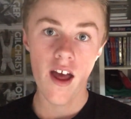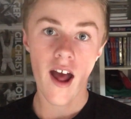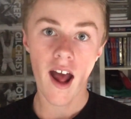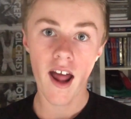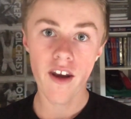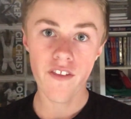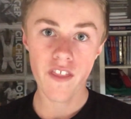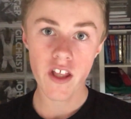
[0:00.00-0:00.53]

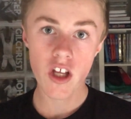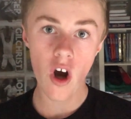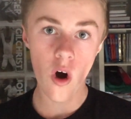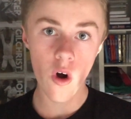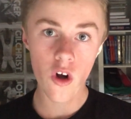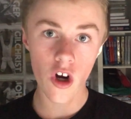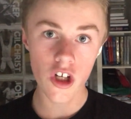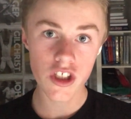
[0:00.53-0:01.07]
and the
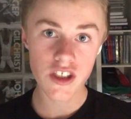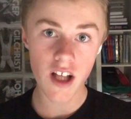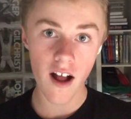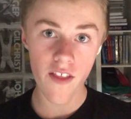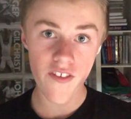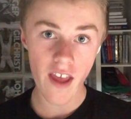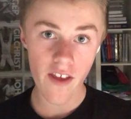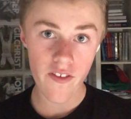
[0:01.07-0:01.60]
Gold Coast
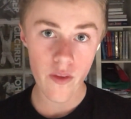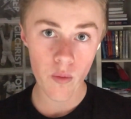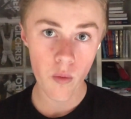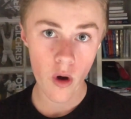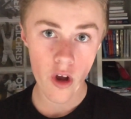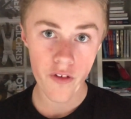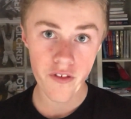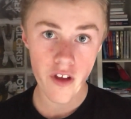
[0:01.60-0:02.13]
Suns as the
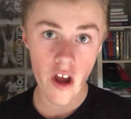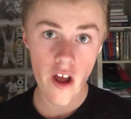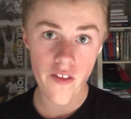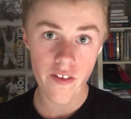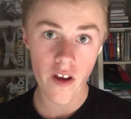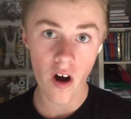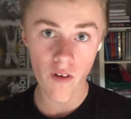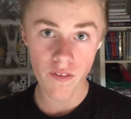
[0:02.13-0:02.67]
worst
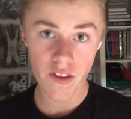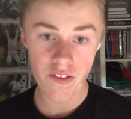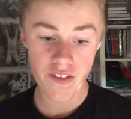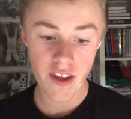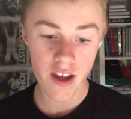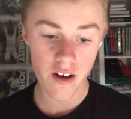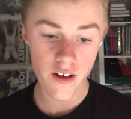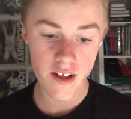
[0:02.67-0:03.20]
Guernsey of the
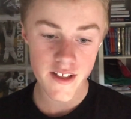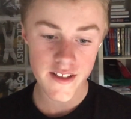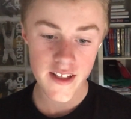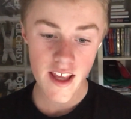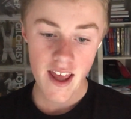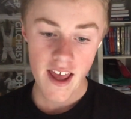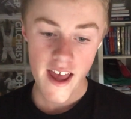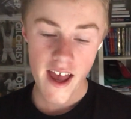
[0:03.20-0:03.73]
series,
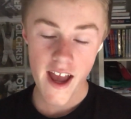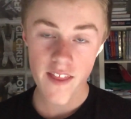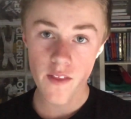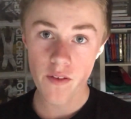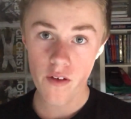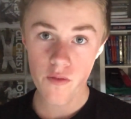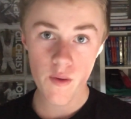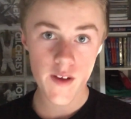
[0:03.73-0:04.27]
and
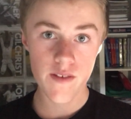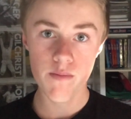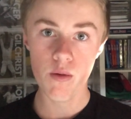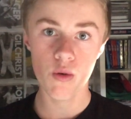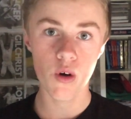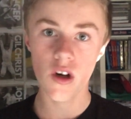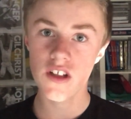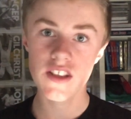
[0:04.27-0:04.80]
the Western
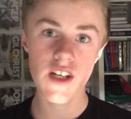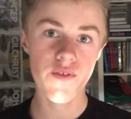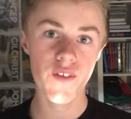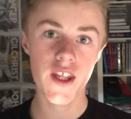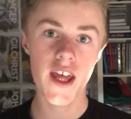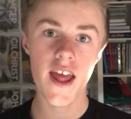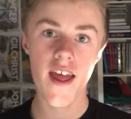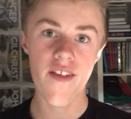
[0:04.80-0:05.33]
Bulldogs
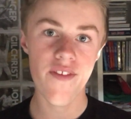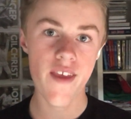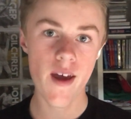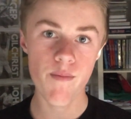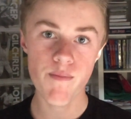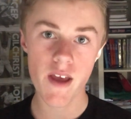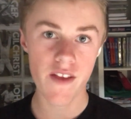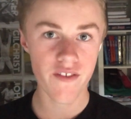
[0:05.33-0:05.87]
definitely hands
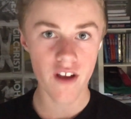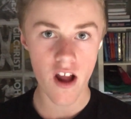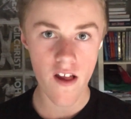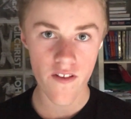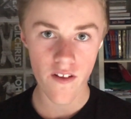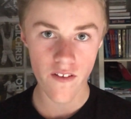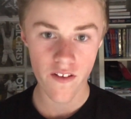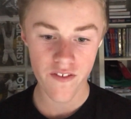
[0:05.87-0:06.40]
down best
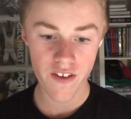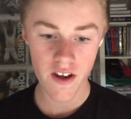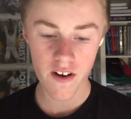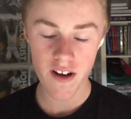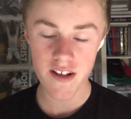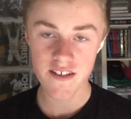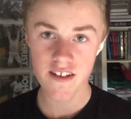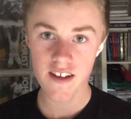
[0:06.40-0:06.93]
Guernsey of the
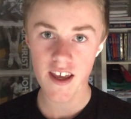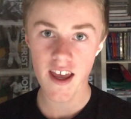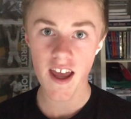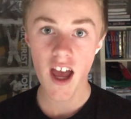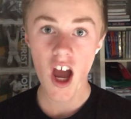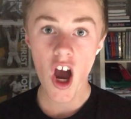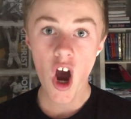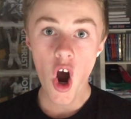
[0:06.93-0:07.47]
series. So yeah,
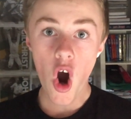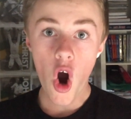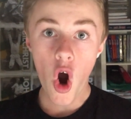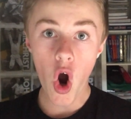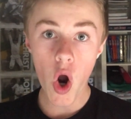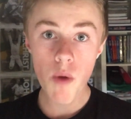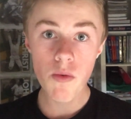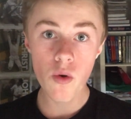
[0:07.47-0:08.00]

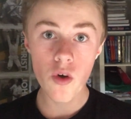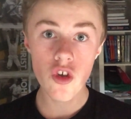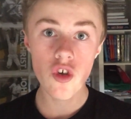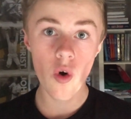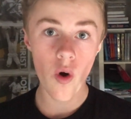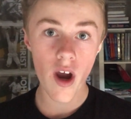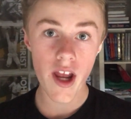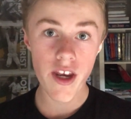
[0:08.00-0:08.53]
hope you
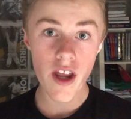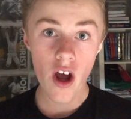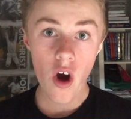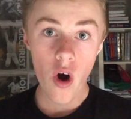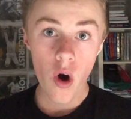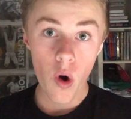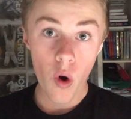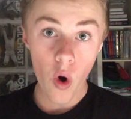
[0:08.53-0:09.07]
enjoyed
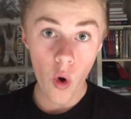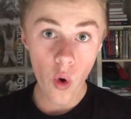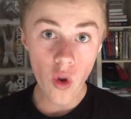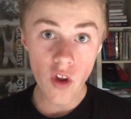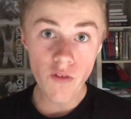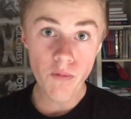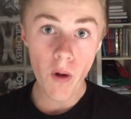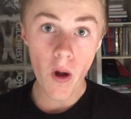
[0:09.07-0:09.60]
all of